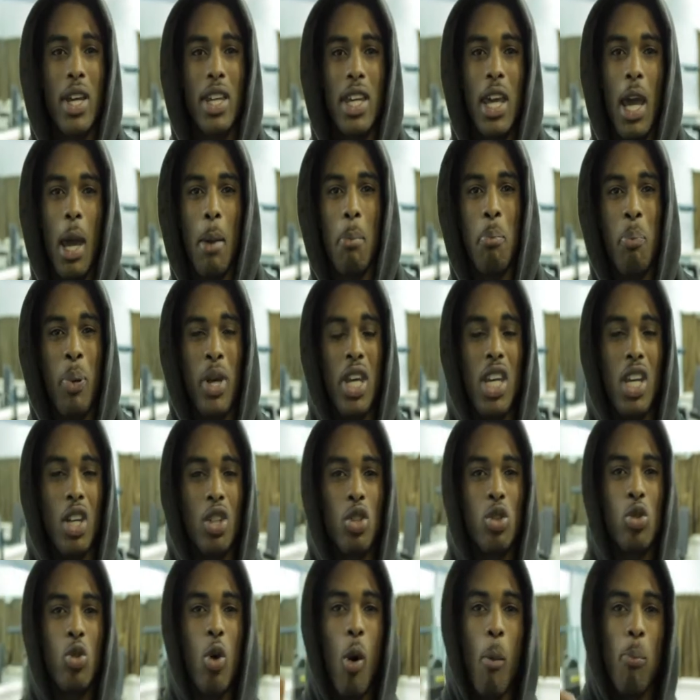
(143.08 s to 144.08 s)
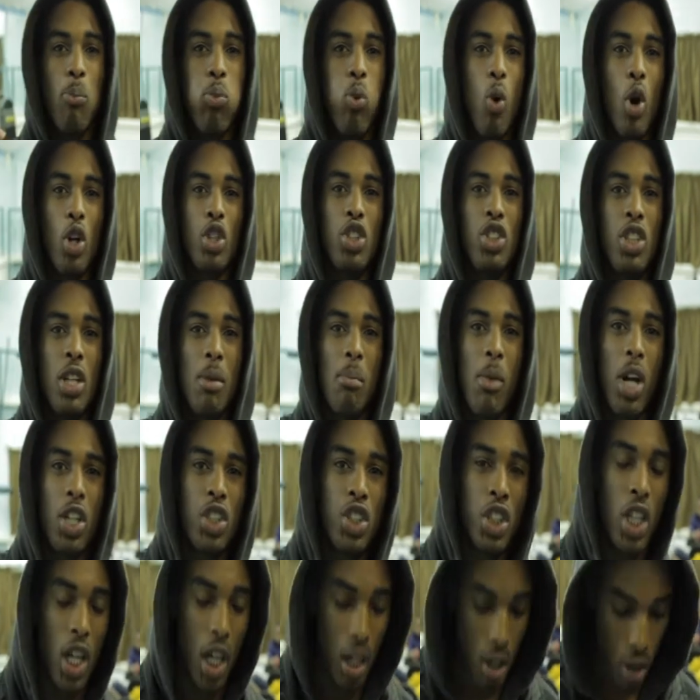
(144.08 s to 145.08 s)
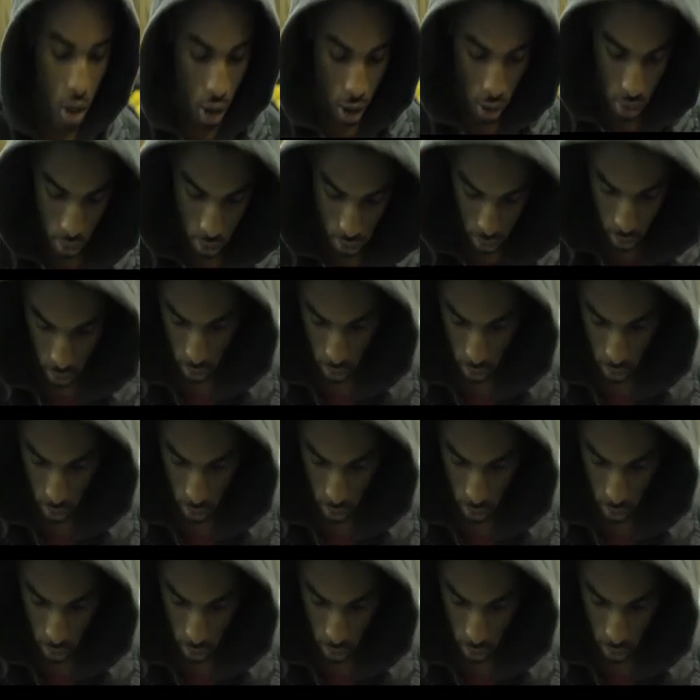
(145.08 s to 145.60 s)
Go and get pee and stop watching my cheddar.